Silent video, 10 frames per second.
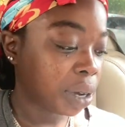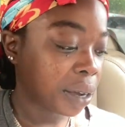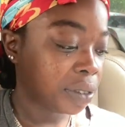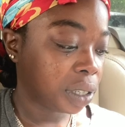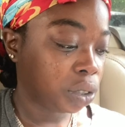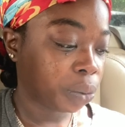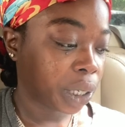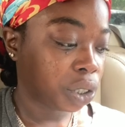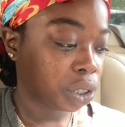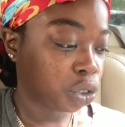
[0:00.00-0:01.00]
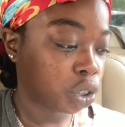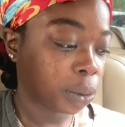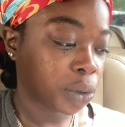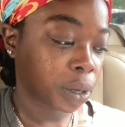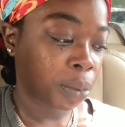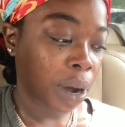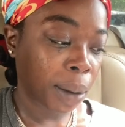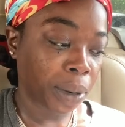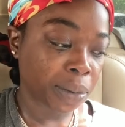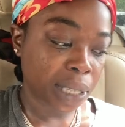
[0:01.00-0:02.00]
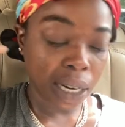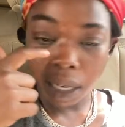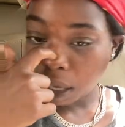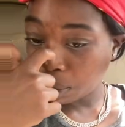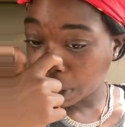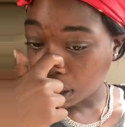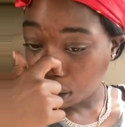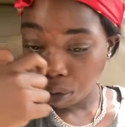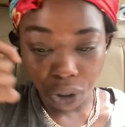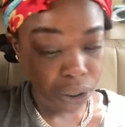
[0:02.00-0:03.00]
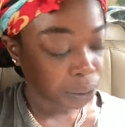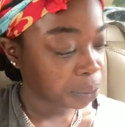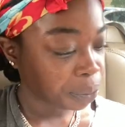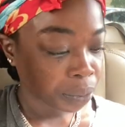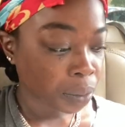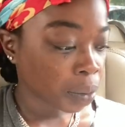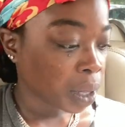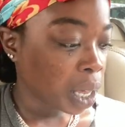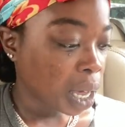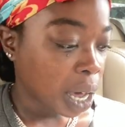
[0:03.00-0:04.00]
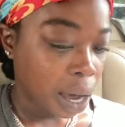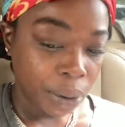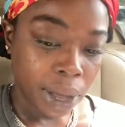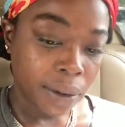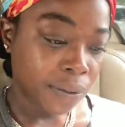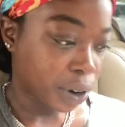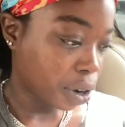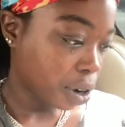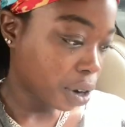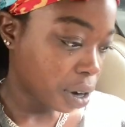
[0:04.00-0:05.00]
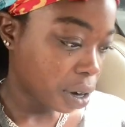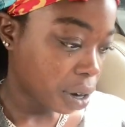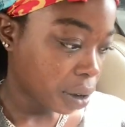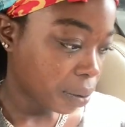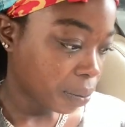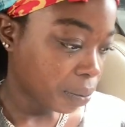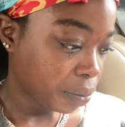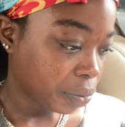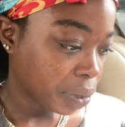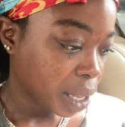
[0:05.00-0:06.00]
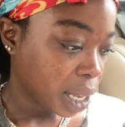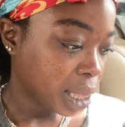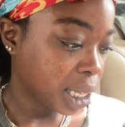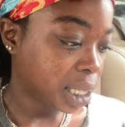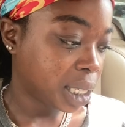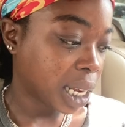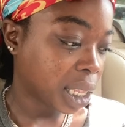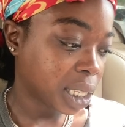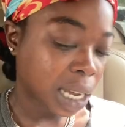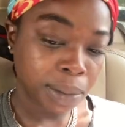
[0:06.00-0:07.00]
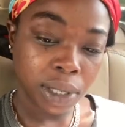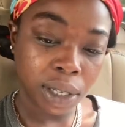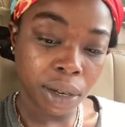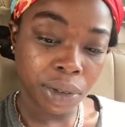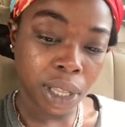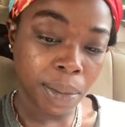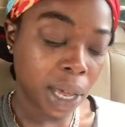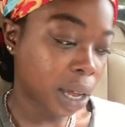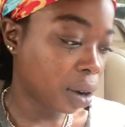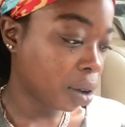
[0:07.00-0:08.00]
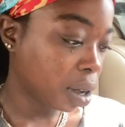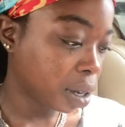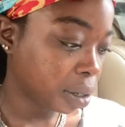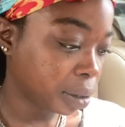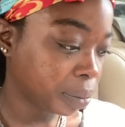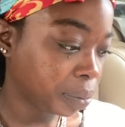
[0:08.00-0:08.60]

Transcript: have situations, troubles, or problems that need resolution. However, this is not the time to deal with them head on.